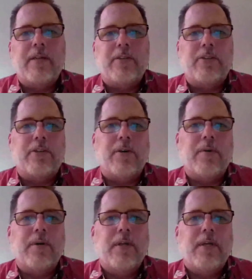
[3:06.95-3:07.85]
And
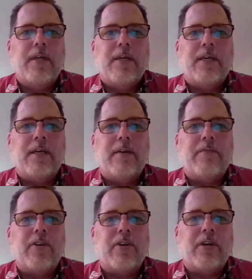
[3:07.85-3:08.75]
so
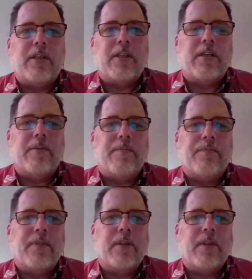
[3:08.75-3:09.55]
if you look at the